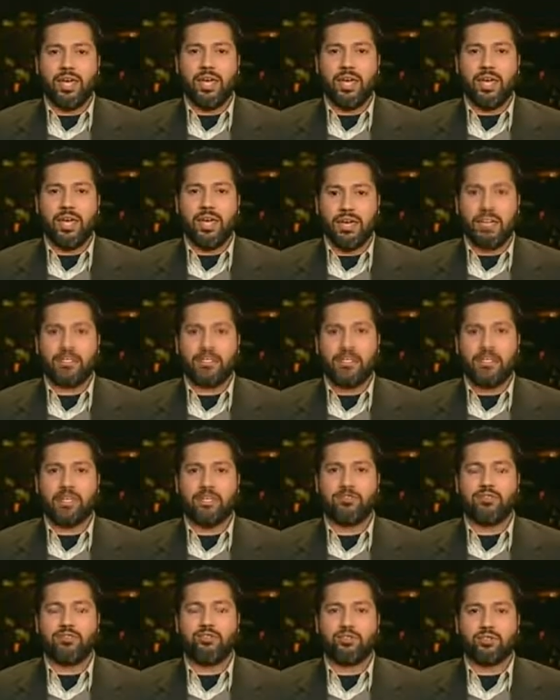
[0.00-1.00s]
in the Middle
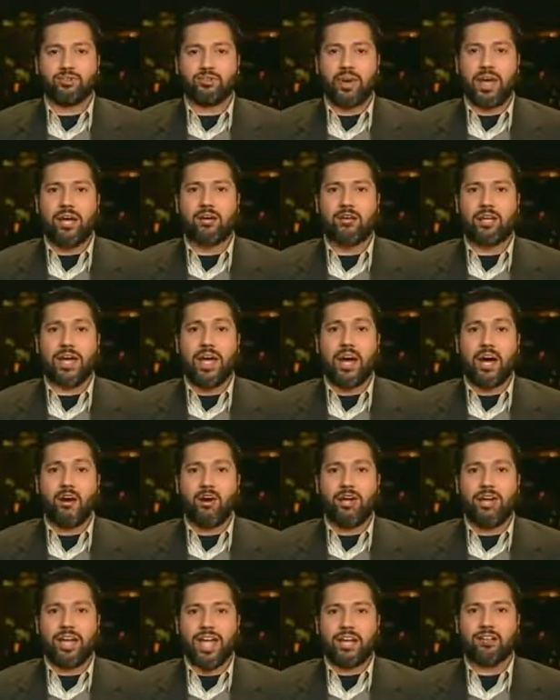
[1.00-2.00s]
East surrounding
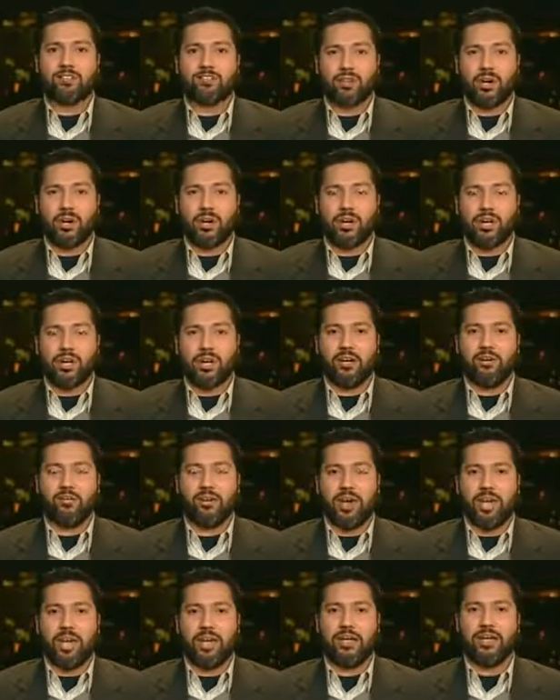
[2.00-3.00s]
our next target,
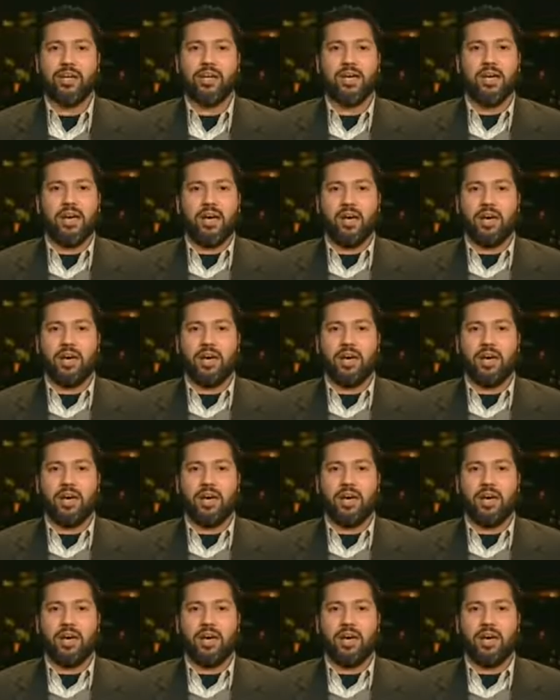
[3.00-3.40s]
Iran.